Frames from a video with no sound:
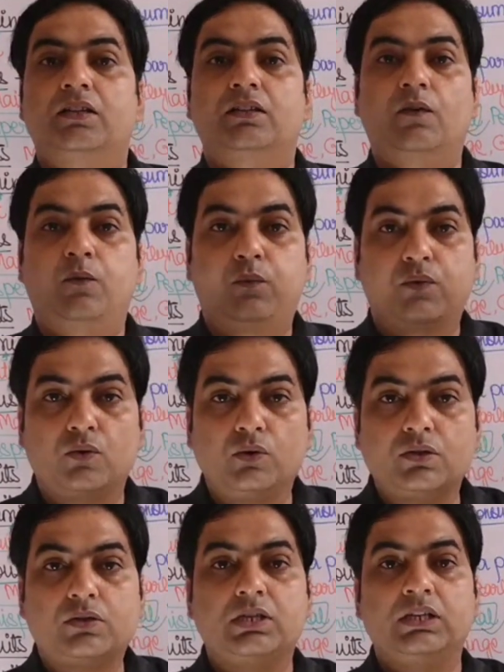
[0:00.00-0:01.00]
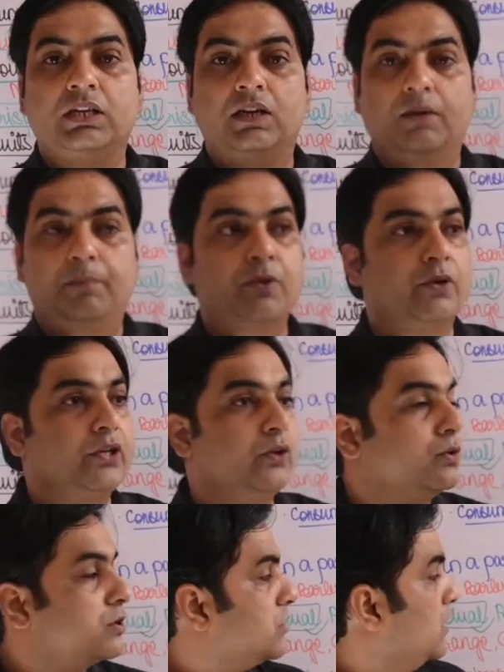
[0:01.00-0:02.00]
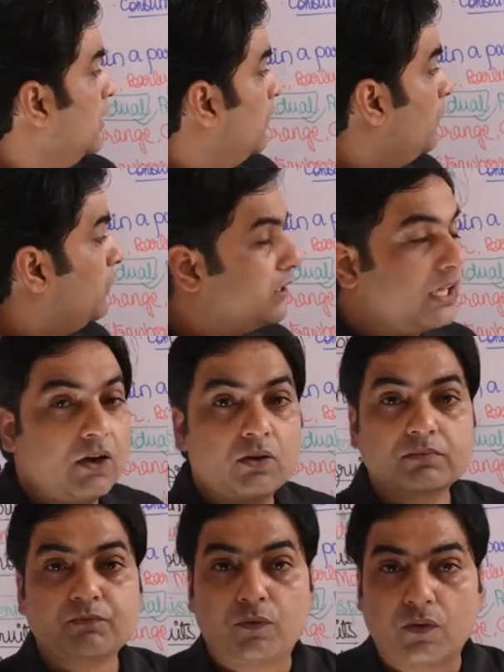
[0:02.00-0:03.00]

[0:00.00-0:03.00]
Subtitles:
The fruit produced without